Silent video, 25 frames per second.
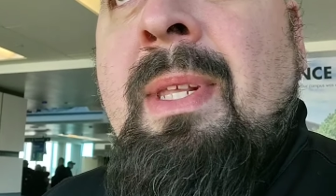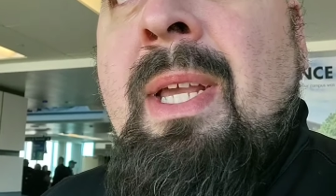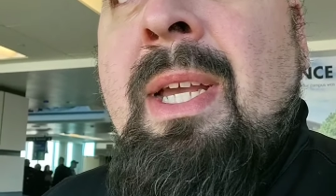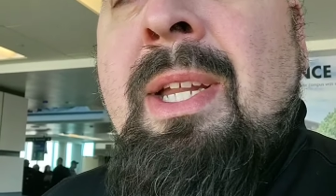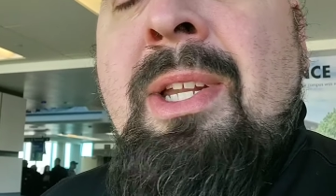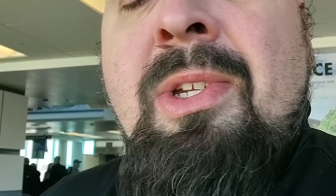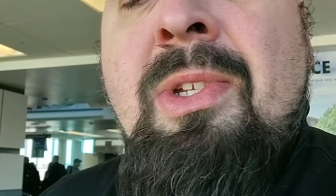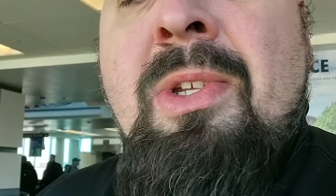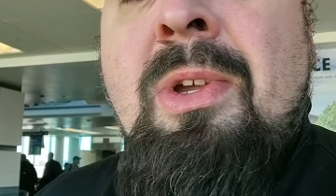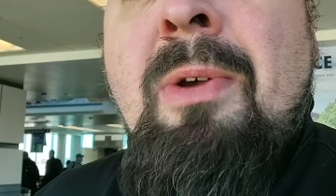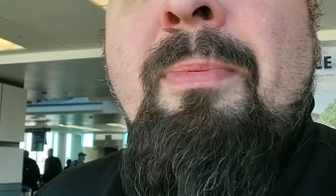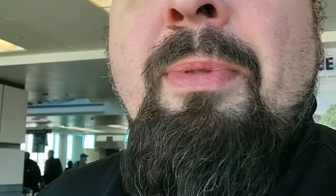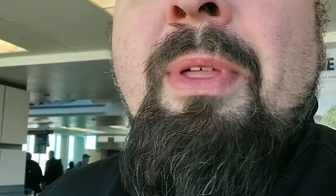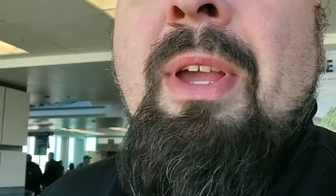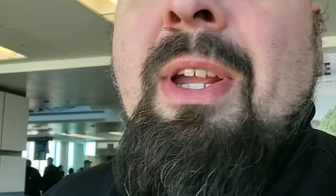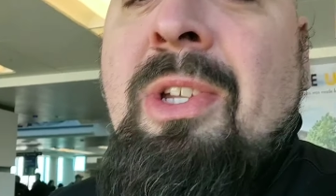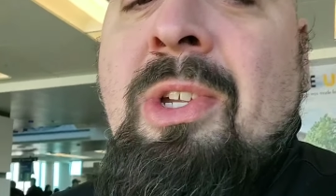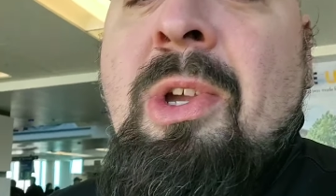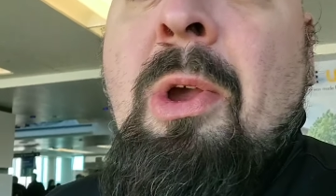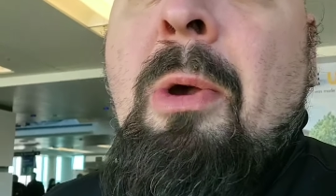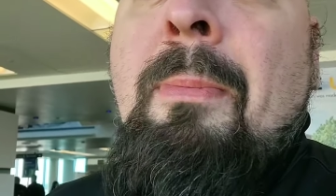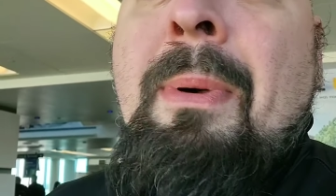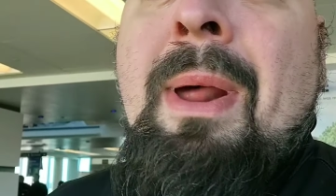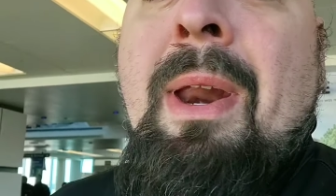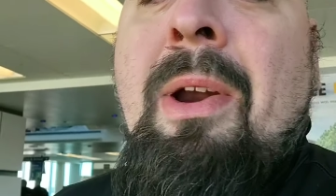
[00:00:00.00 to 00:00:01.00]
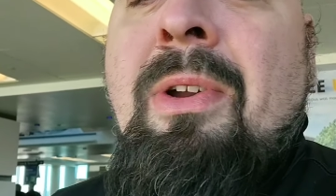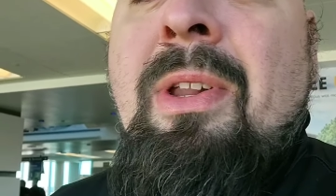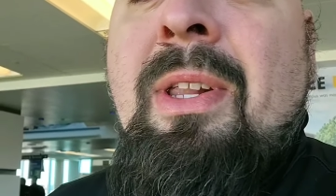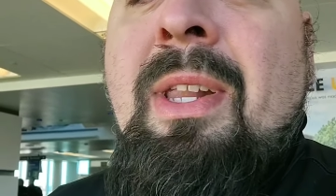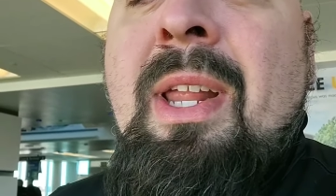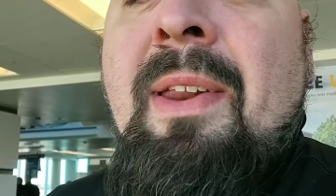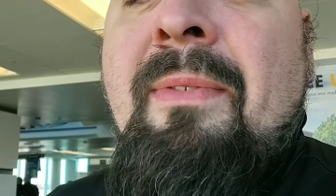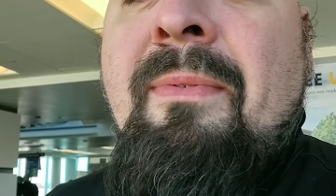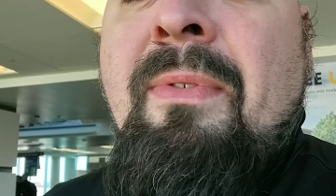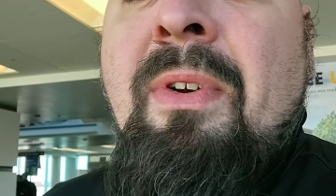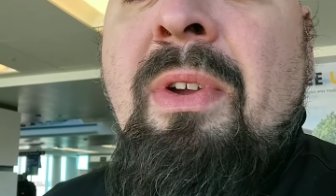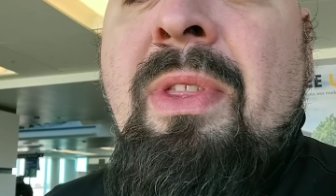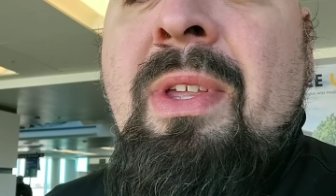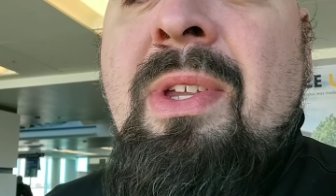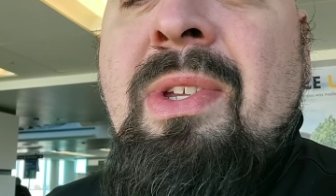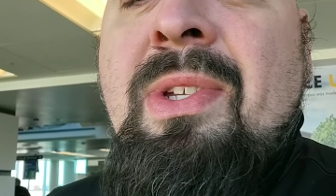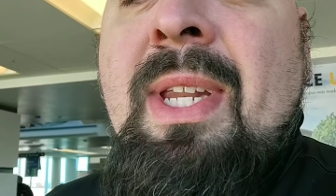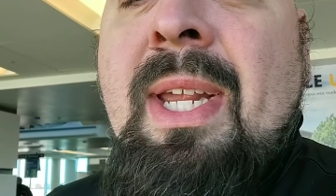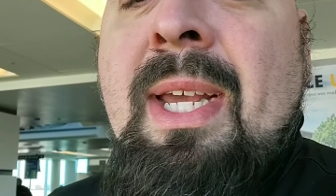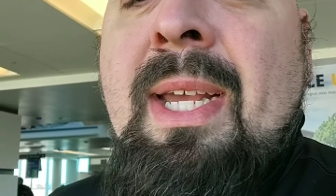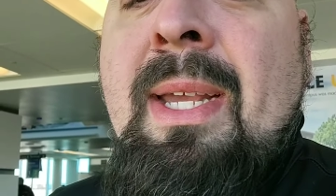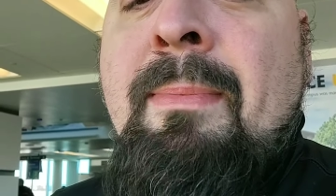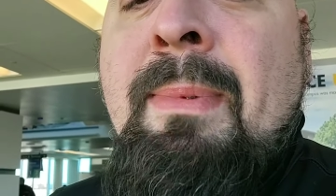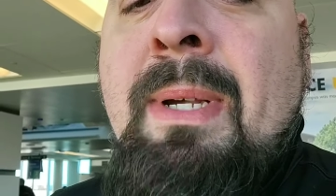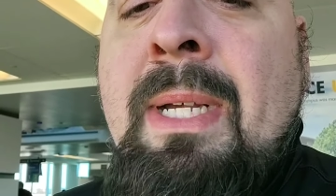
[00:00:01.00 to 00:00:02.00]
I just hope things go better in Denver this
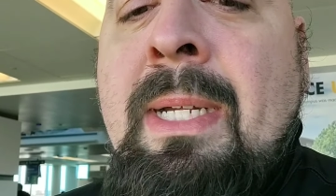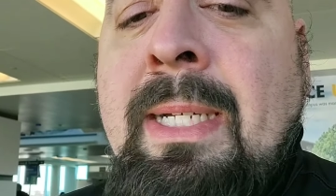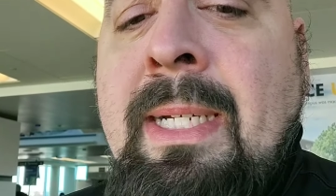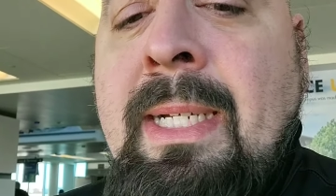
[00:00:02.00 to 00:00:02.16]
time.